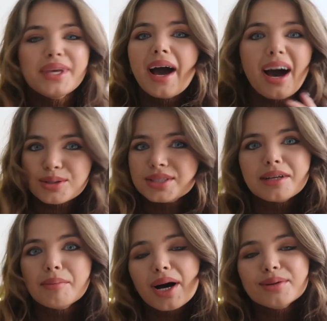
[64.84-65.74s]
be out
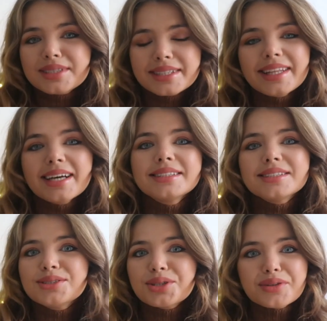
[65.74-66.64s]
and about in
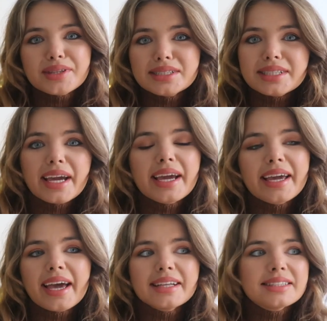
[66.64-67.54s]
London during the
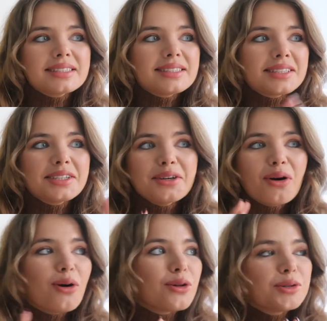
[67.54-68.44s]
day and see
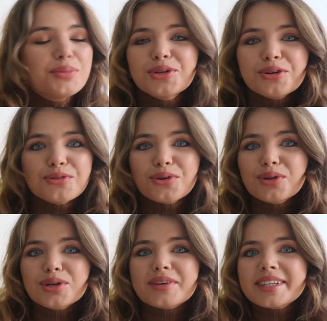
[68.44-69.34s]
all the
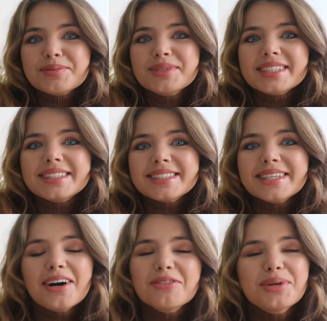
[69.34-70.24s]
beautiful Christmas
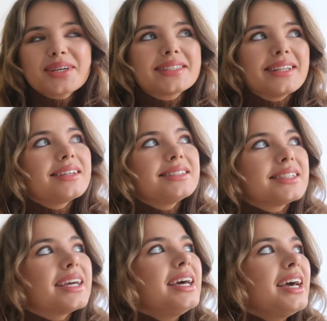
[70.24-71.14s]
stuff, because
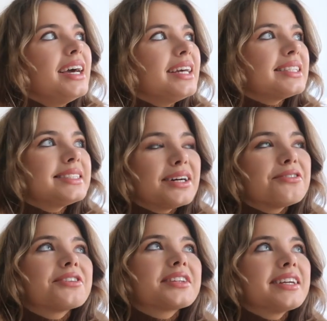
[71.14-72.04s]
London is
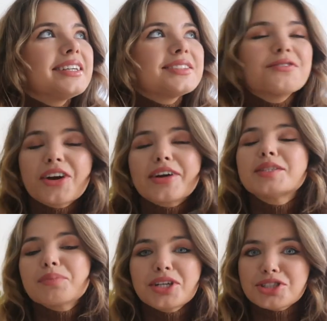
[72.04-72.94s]
definitely a very
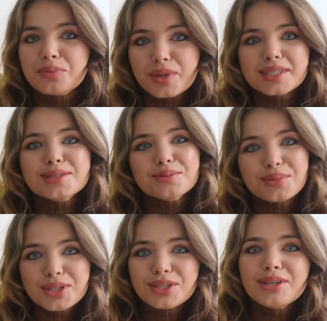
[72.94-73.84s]
special place to
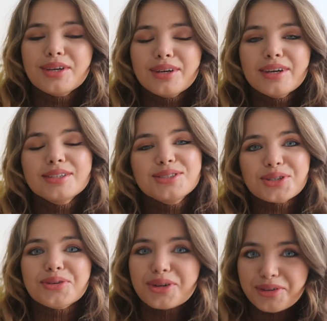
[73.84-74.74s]
be.
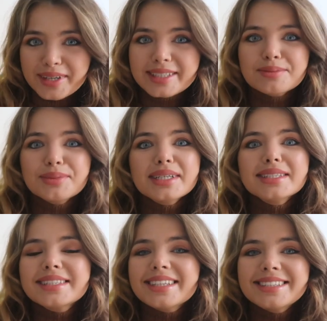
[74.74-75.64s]
During
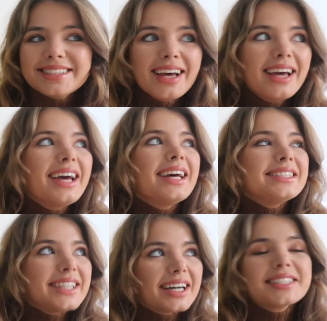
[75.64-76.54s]
Christmas, it
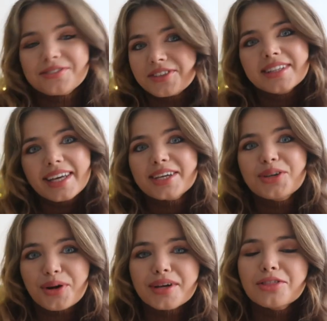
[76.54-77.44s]
does feel like
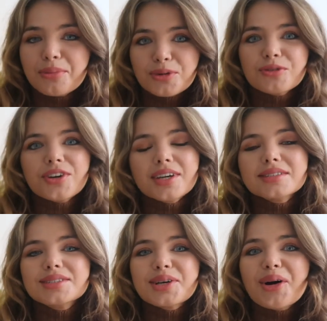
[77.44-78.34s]
you're in the movie.
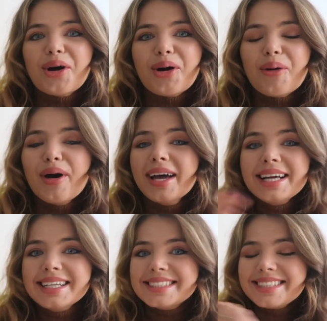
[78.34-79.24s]
So
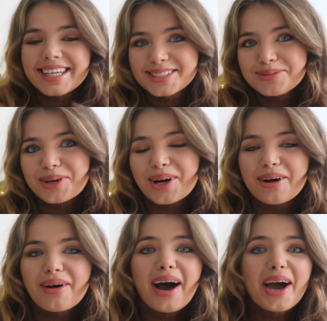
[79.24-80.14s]
today and
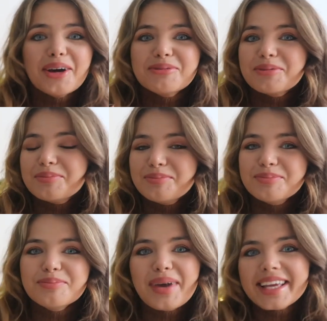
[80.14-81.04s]
tomorrow I'm
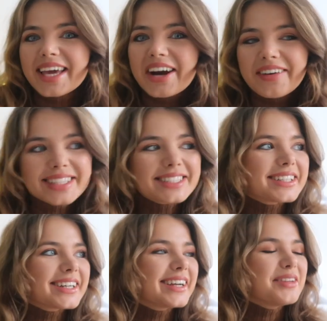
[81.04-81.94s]
main character
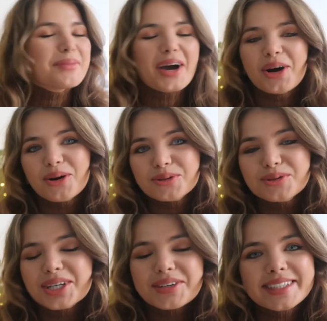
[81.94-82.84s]
in my
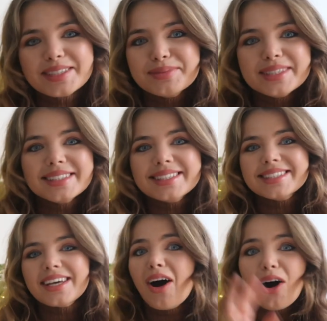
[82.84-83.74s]
own
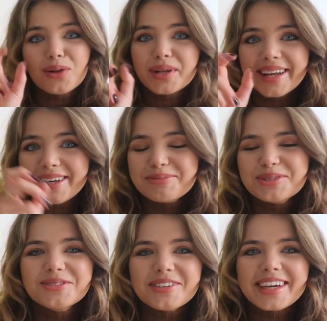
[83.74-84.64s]
Christmas holiday
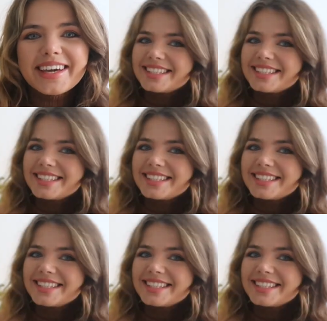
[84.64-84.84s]
movie.